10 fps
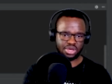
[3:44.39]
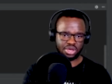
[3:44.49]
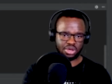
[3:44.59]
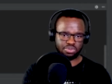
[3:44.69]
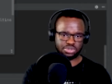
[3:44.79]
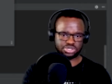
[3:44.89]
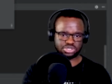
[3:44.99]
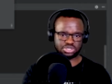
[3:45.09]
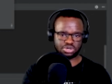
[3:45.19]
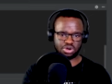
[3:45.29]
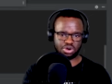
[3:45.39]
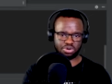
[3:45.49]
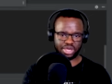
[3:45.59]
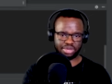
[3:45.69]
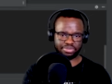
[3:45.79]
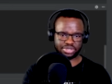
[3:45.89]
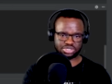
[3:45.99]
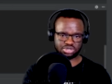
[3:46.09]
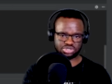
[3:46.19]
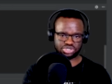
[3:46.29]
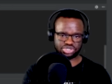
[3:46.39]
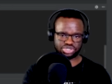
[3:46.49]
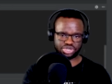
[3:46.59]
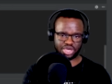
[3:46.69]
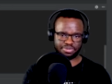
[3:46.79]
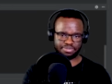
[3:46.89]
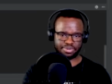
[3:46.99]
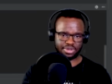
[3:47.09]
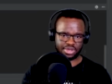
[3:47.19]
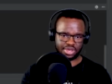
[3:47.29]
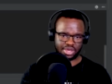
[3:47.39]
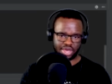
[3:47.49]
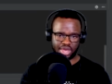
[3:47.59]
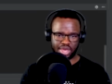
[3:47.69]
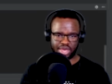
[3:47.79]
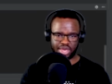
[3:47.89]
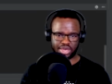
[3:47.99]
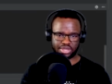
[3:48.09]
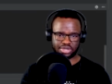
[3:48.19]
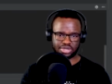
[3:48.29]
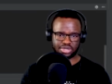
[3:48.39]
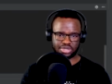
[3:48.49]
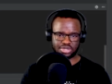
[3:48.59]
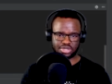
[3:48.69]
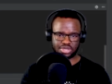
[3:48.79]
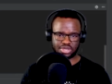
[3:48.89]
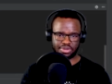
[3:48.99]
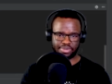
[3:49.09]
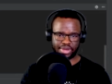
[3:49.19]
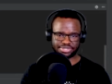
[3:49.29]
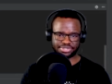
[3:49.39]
we just need to call image.shape and pattern